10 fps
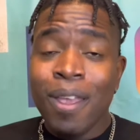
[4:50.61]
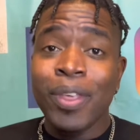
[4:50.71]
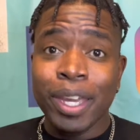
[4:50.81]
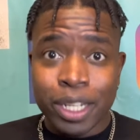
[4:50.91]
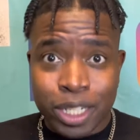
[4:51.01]

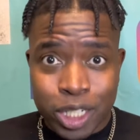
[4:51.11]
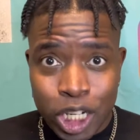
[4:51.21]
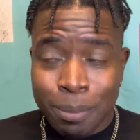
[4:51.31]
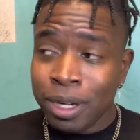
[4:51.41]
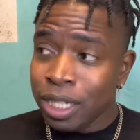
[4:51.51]
think it's
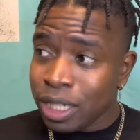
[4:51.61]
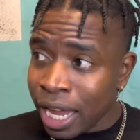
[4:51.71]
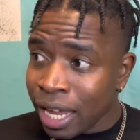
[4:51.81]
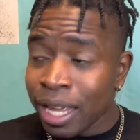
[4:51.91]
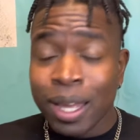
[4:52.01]
cheap and
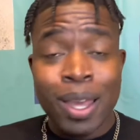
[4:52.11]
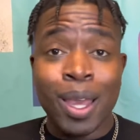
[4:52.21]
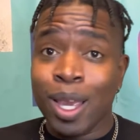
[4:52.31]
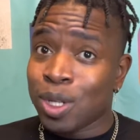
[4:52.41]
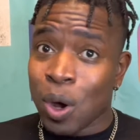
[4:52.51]
it's